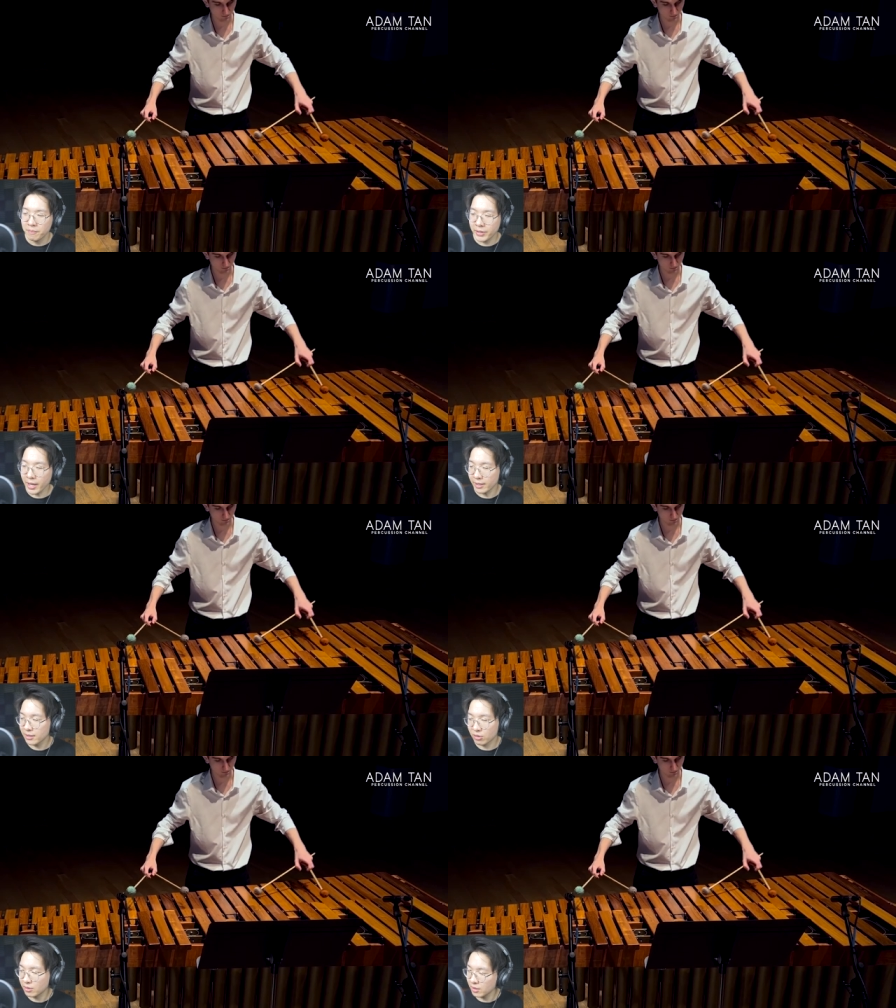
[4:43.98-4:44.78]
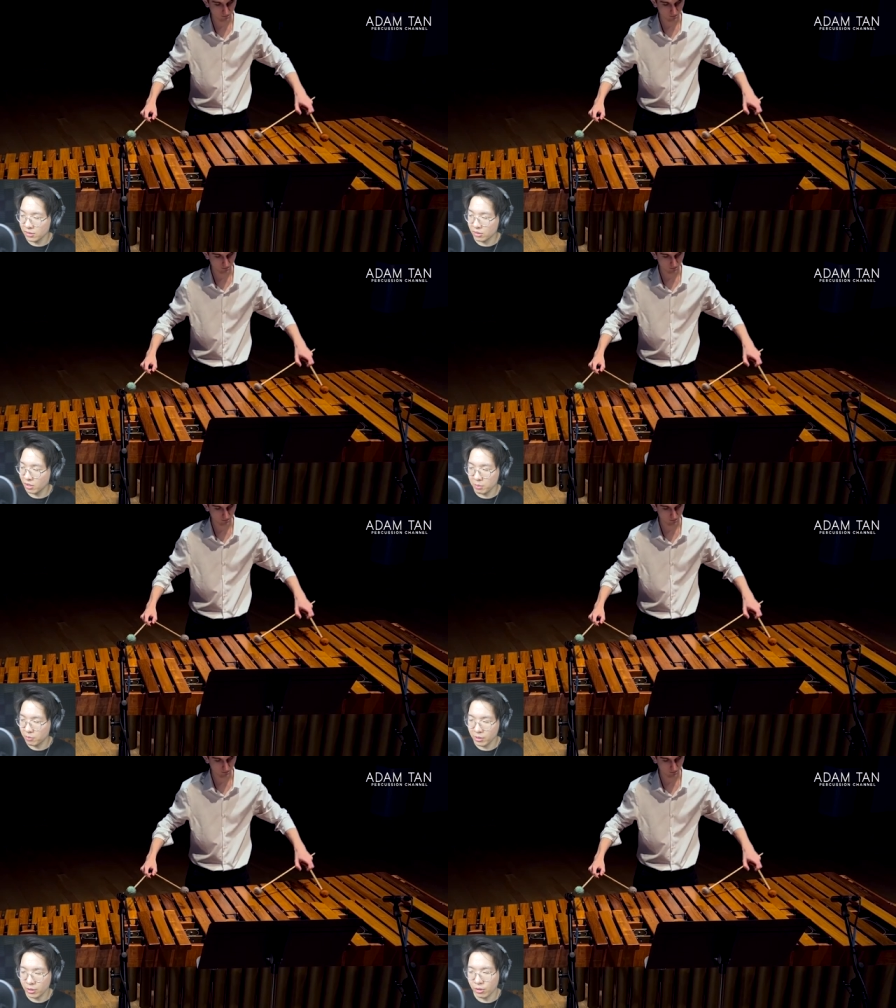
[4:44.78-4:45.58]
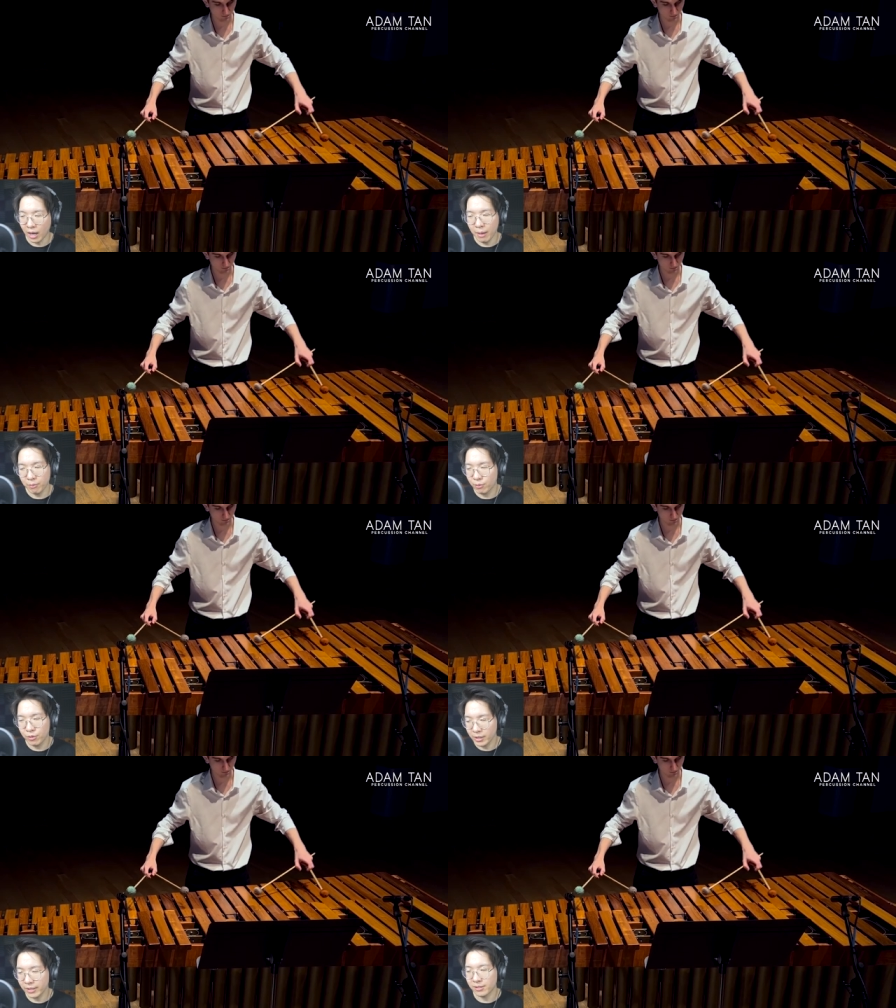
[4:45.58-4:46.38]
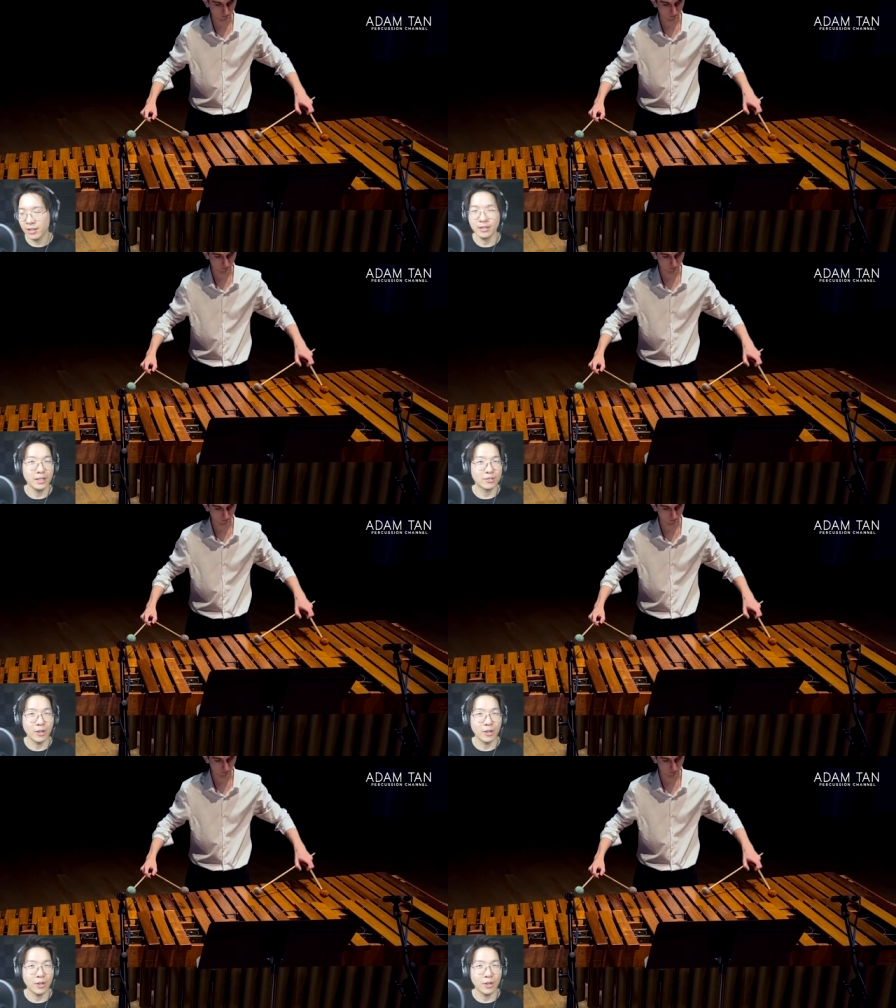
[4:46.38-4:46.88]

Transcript: yeah, this this is gonna be really good. I'm really excited. Let's